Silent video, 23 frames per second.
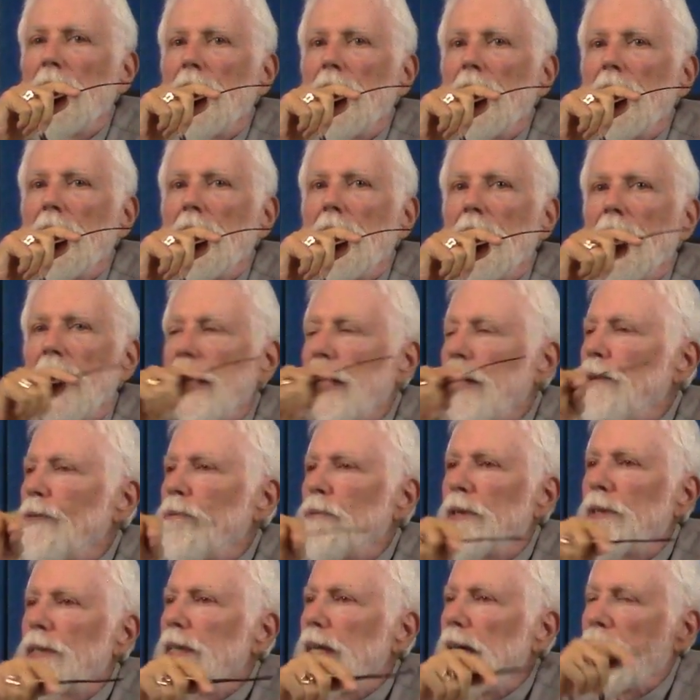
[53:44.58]
He
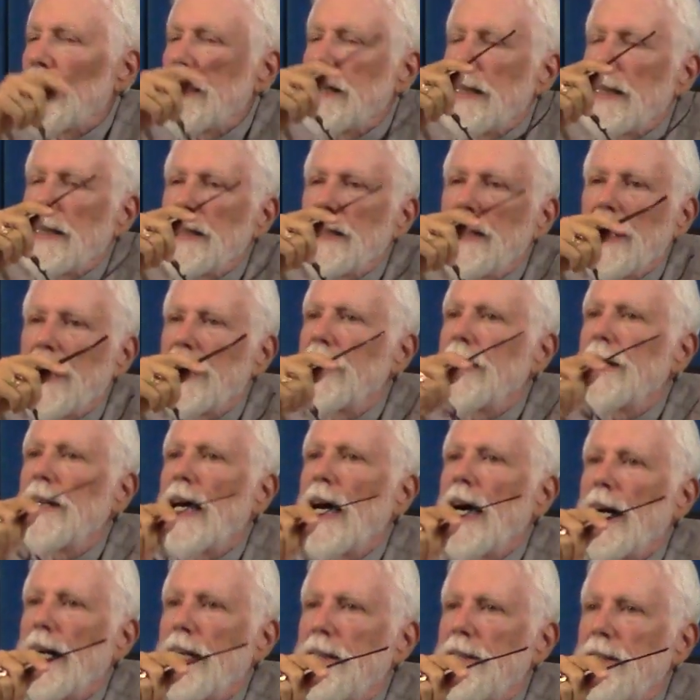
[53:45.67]
would get an
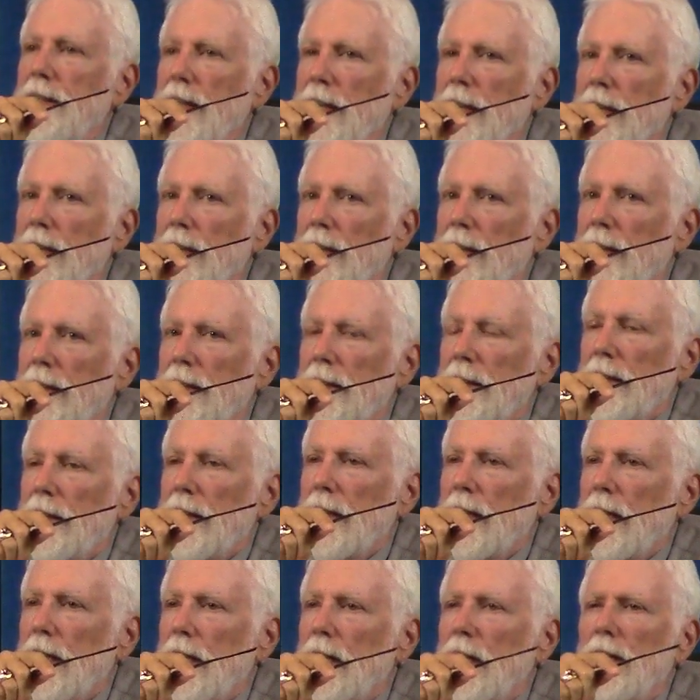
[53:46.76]
idea,
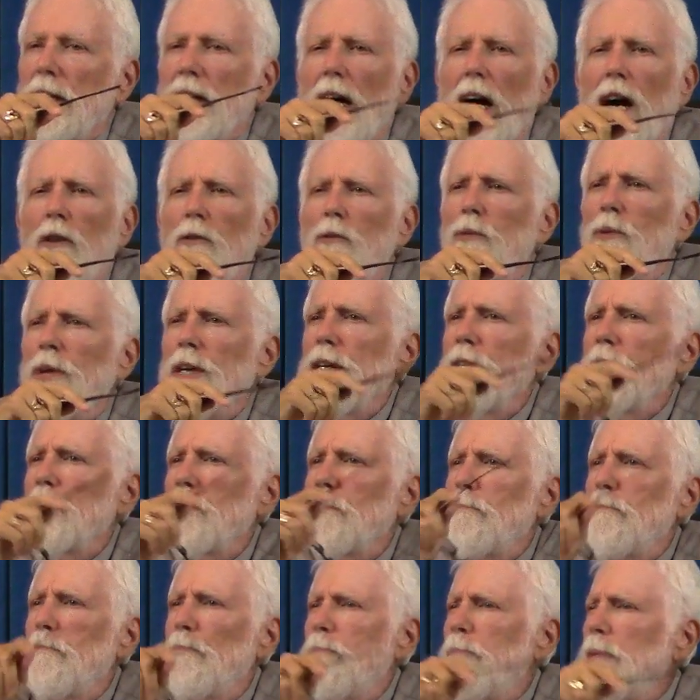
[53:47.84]
a real
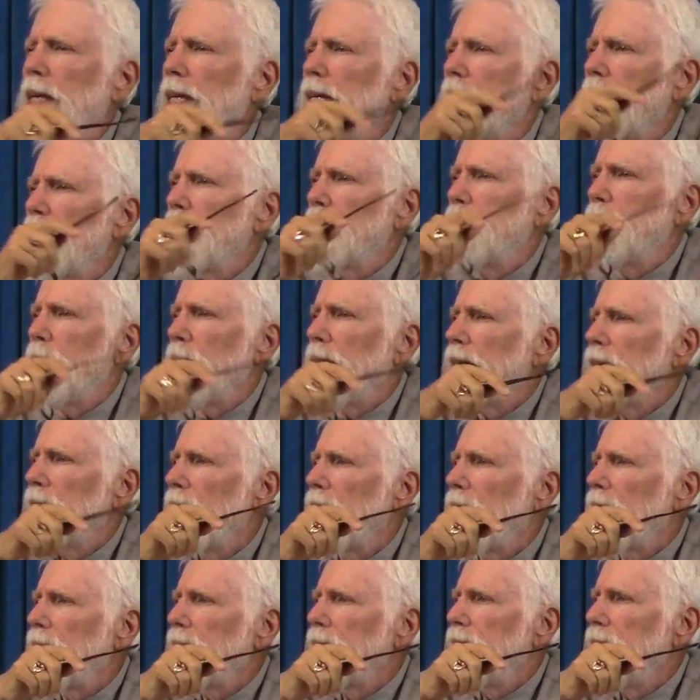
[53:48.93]
big, big
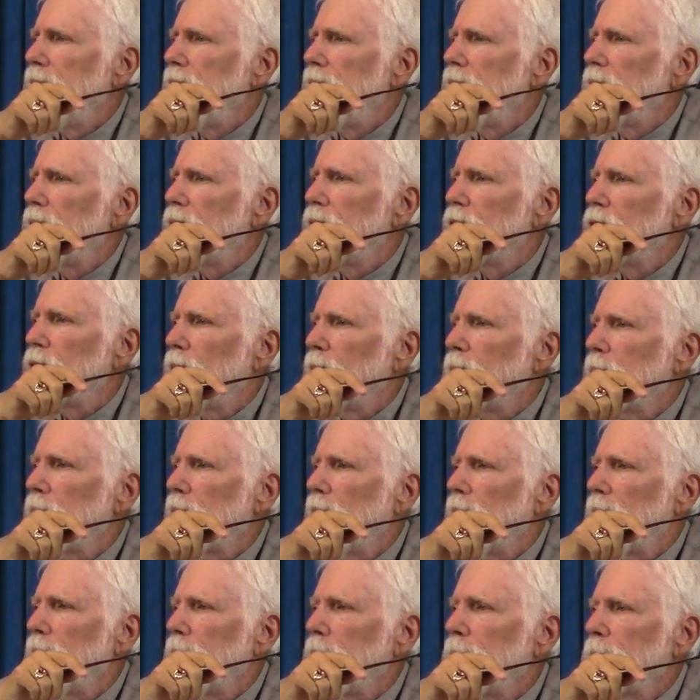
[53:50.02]
idea of some
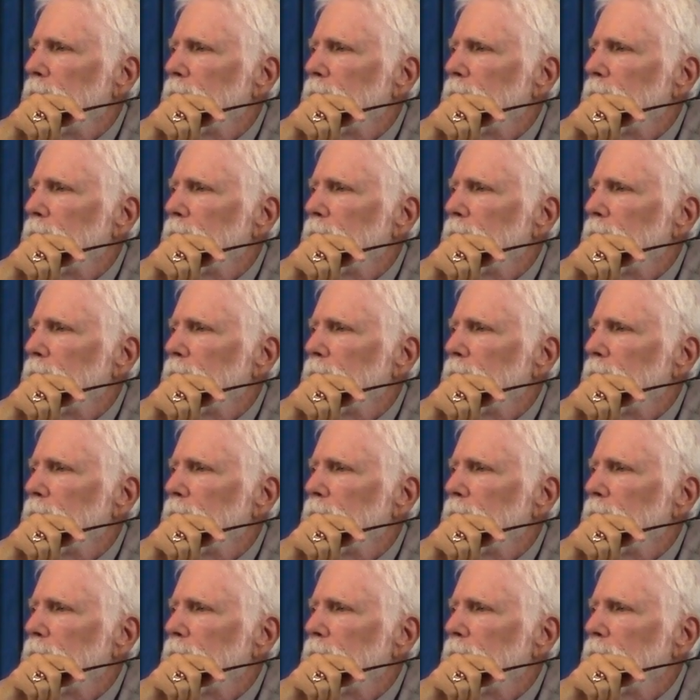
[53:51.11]
kind.